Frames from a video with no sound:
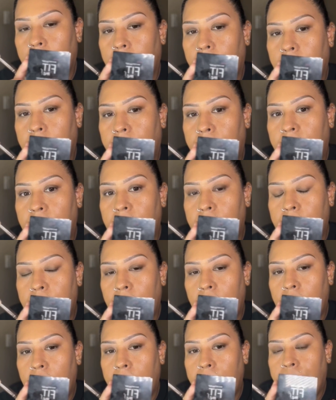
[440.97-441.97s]
Fit
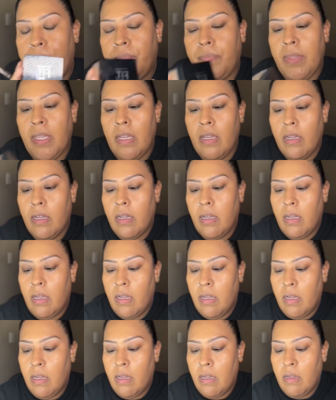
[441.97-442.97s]
Me
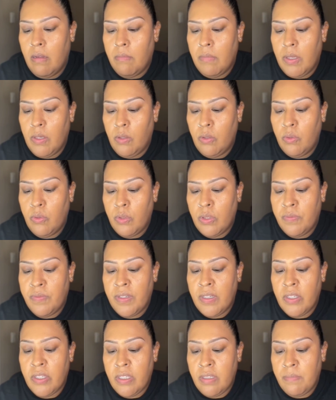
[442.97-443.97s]
loose
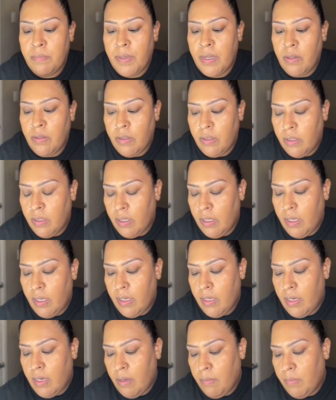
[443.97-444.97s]
finishing powder. And
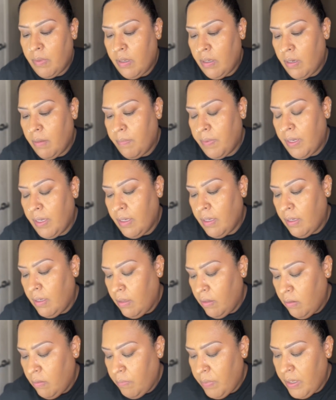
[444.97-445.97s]
I'm gonna apply a little
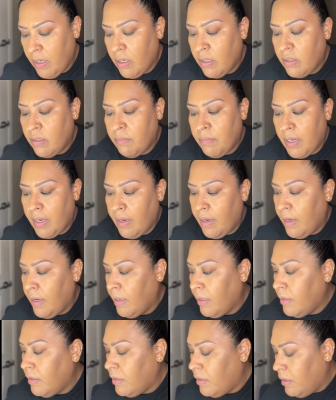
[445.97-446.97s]
bit under my
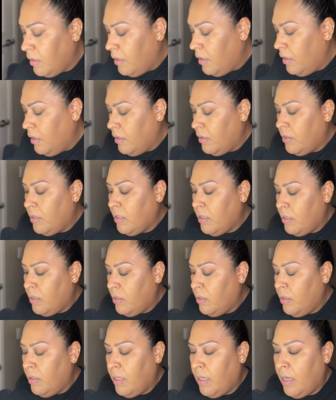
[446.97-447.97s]
eyes just so
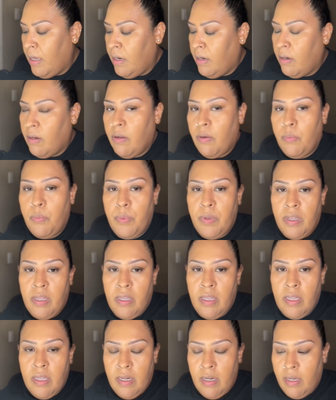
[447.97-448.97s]
that we
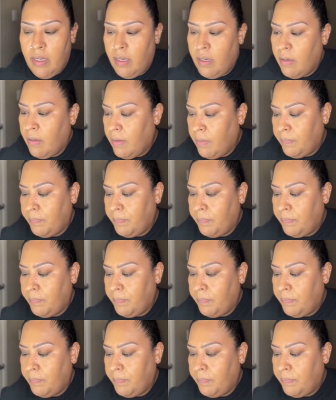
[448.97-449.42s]
get like a